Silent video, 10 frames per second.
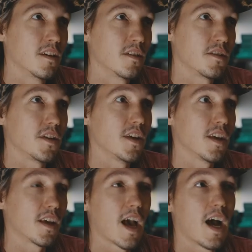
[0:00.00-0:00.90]

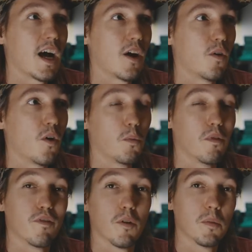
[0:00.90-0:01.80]
seeing how
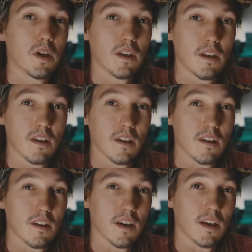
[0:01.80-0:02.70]
homophobic
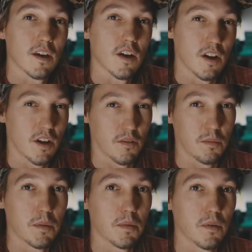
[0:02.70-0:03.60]
a lot
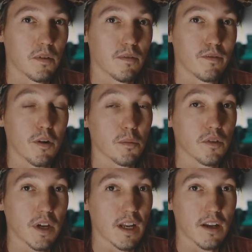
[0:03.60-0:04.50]
of people from
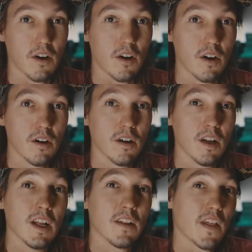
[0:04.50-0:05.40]
Uganda are,
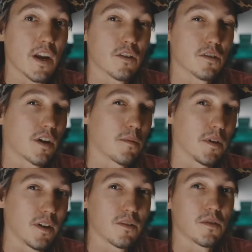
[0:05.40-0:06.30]
that also got
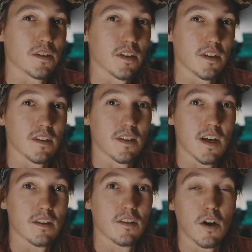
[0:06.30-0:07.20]
me interested in
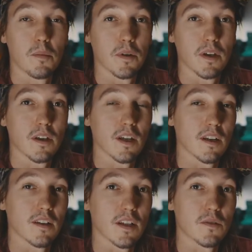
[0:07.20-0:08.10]
that topic,
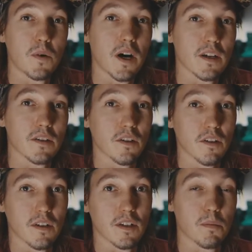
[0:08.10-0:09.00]
and that's why I
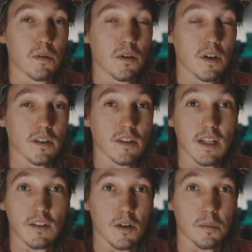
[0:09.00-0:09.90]
started exploring
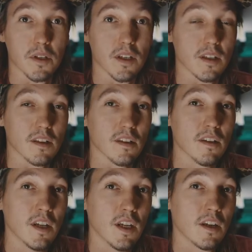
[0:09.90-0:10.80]
that topic in
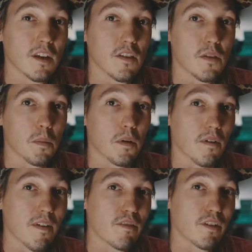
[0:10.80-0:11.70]
The
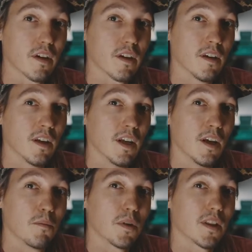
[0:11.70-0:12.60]
Pearl of Africa.
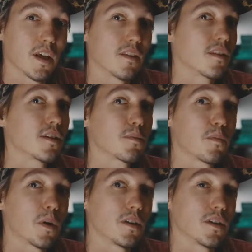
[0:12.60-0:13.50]
But then this
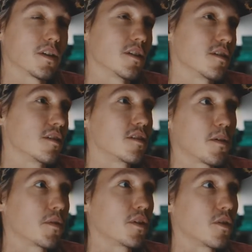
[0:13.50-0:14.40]
project is
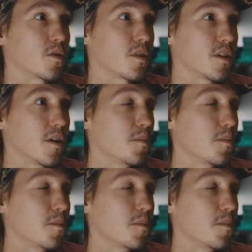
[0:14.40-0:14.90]
something totally